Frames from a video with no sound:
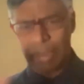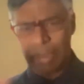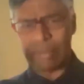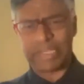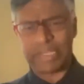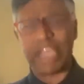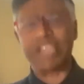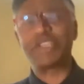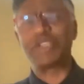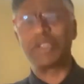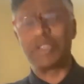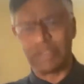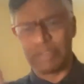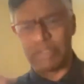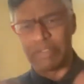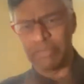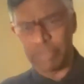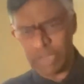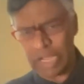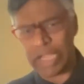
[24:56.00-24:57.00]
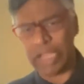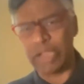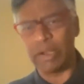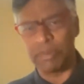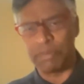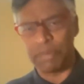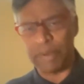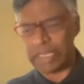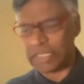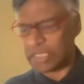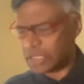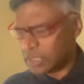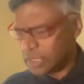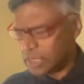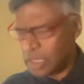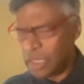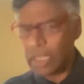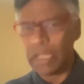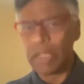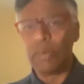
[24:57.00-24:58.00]
Sections of the vernacular press
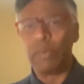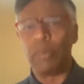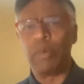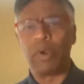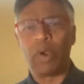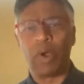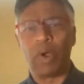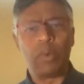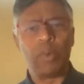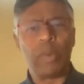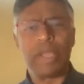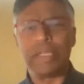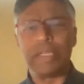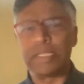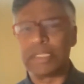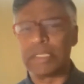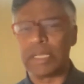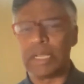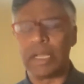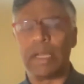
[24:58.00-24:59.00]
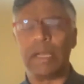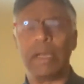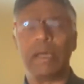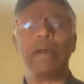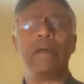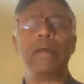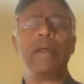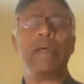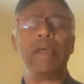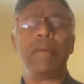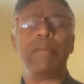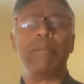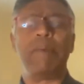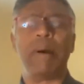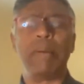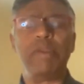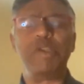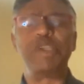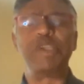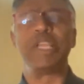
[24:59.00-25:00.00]
were always
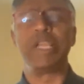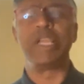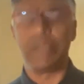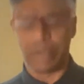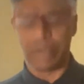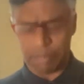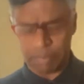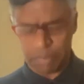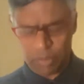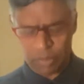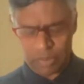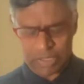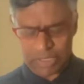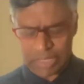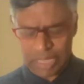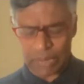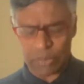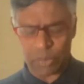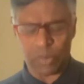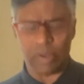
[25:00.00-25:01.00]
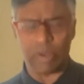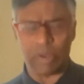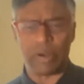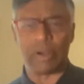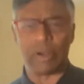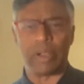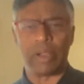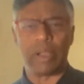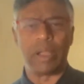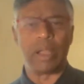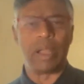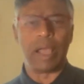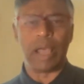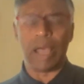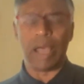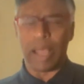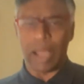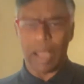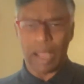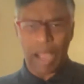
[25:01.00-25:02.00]
publishing reports that were
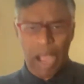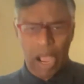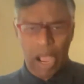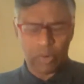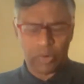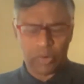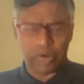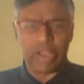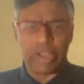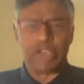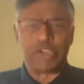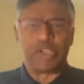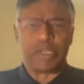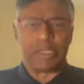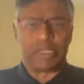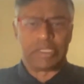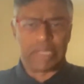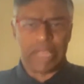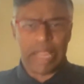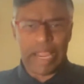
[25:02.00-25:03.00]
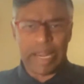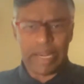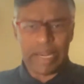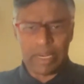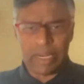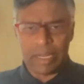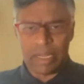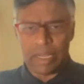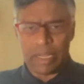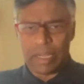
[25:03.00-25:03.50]
outrageous and